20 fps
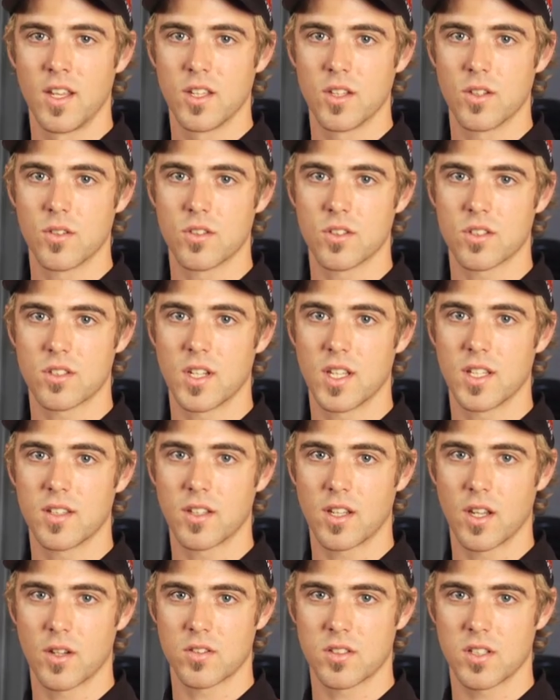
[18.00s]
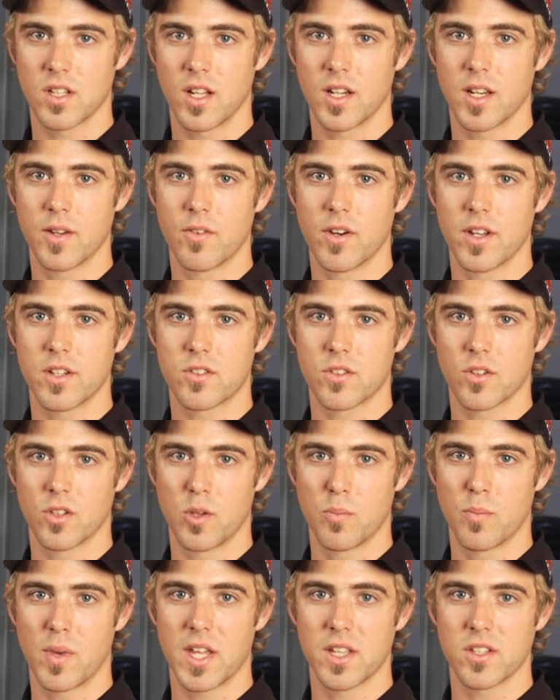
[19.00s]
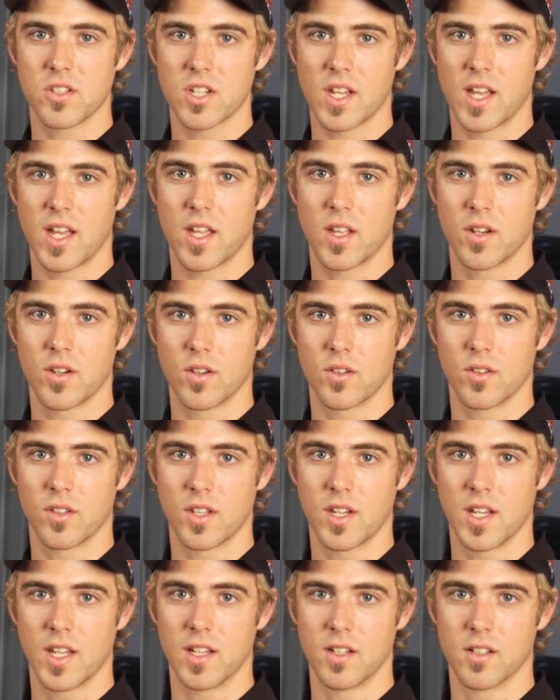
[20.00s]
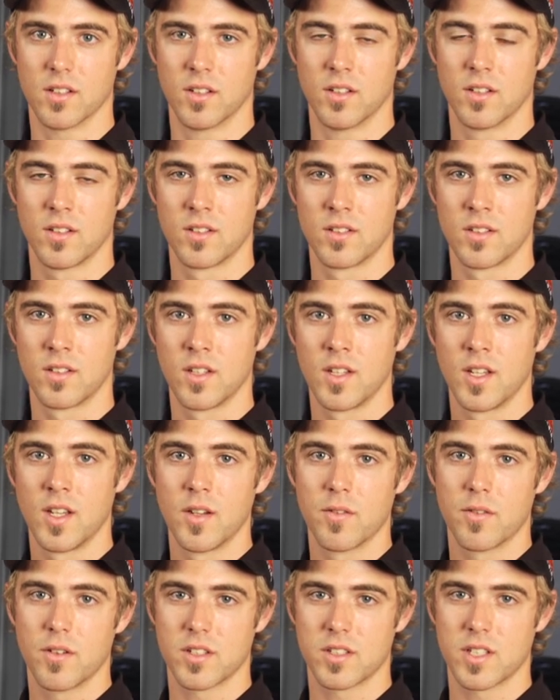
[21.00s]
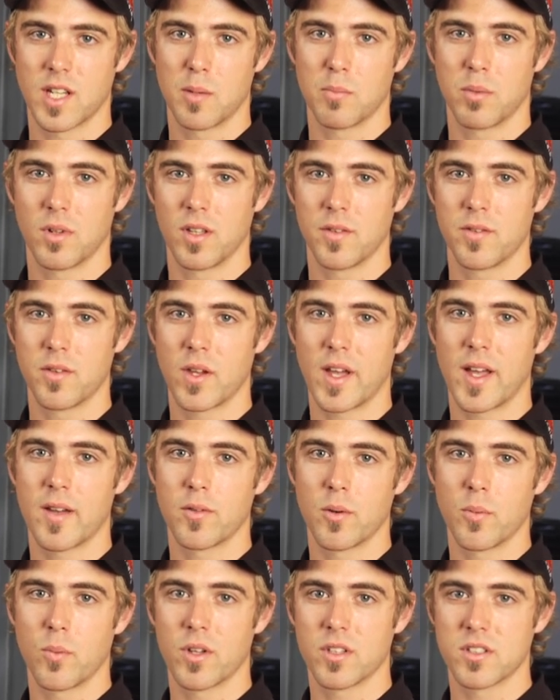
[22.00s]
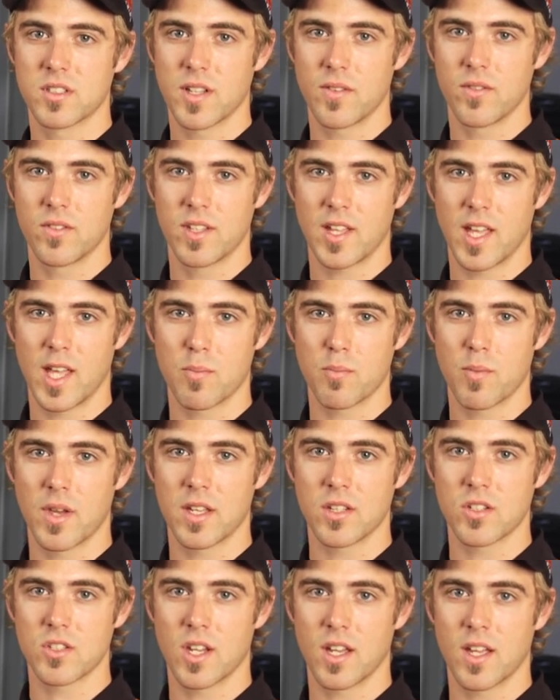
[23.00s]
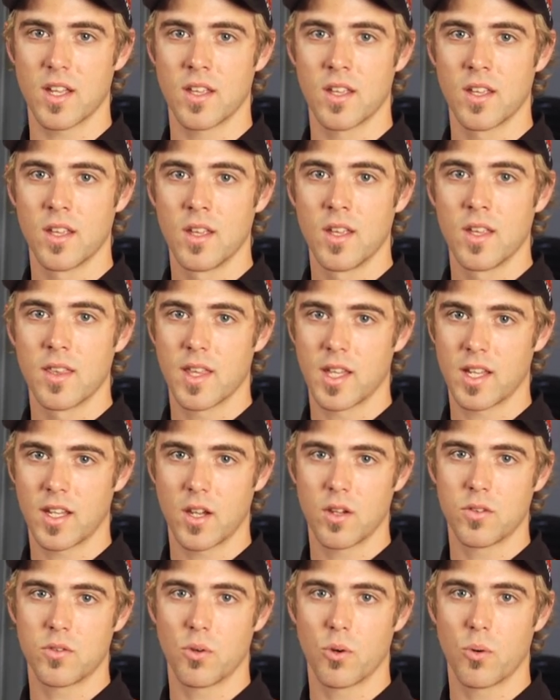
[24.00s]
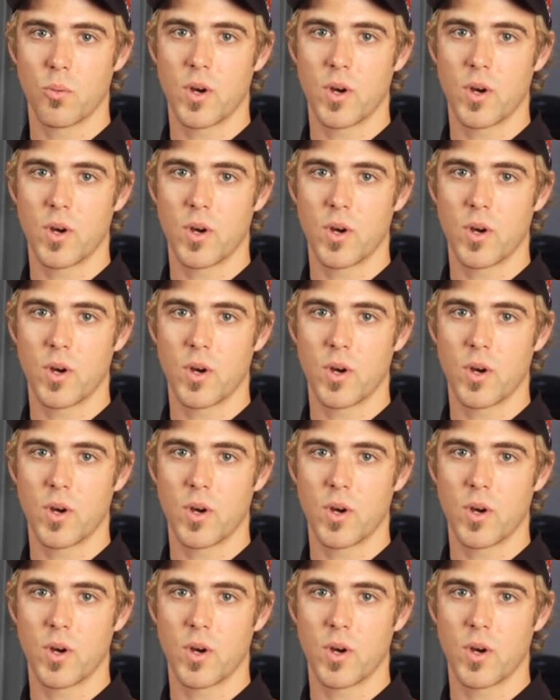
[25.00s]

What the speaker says: You just need to go slightly richer on the main jet and on the needle. For example, if you have a 178 main jet, then go to a